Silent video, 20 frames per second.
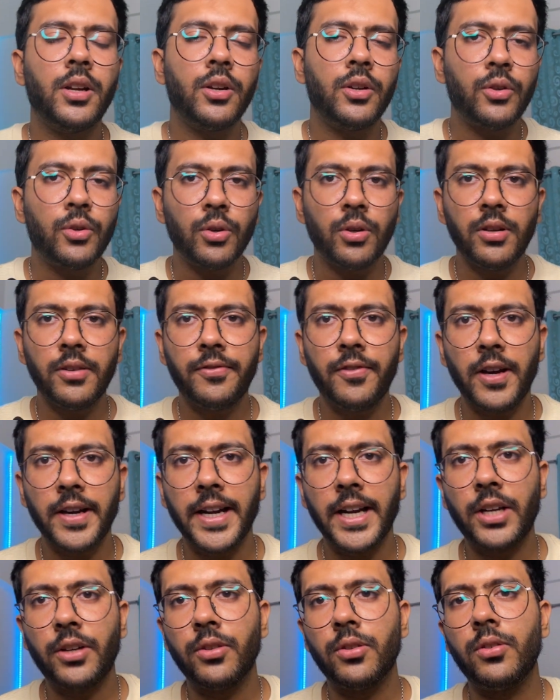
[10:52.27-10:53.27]
Don't
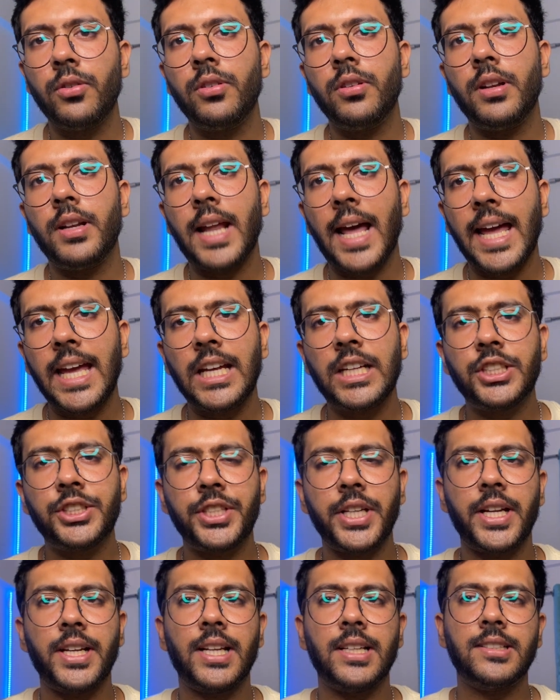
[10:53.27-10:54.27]
forget to like,
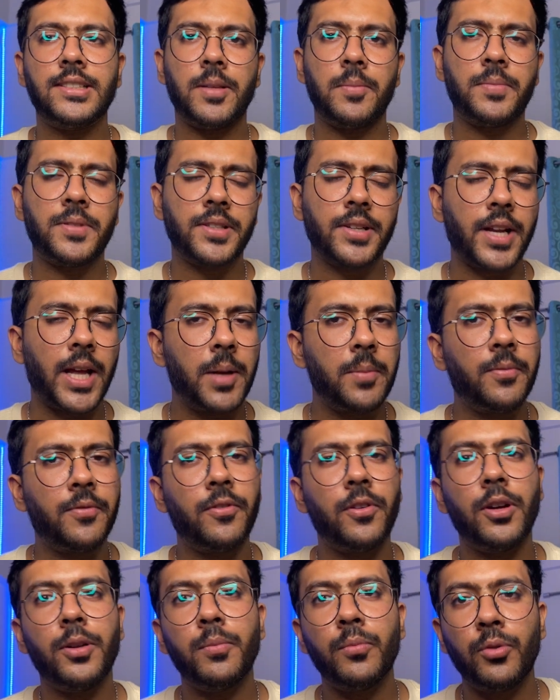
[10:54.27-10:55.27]
share and subscribe
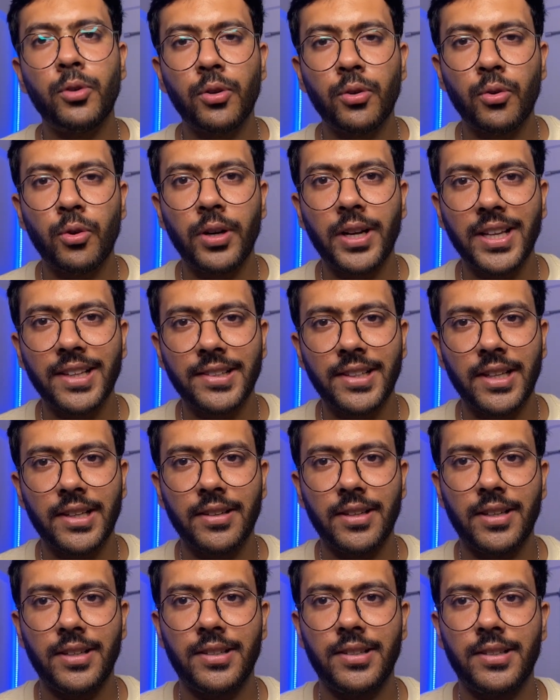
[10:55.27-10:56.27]
for more coding
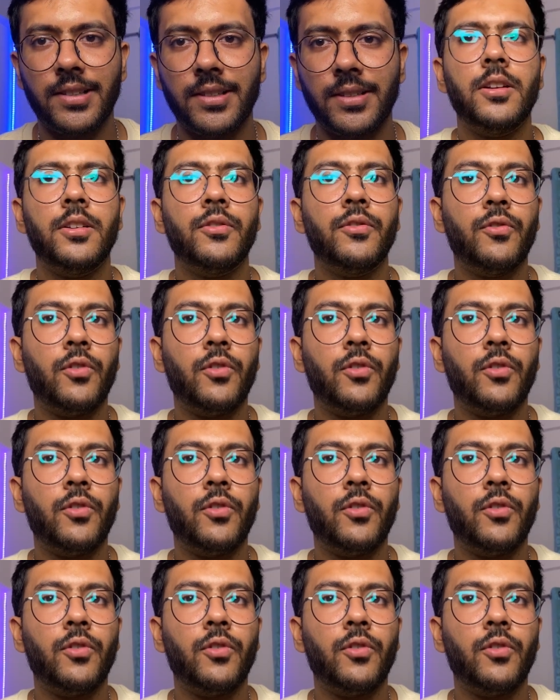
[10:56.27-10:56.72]
secrets.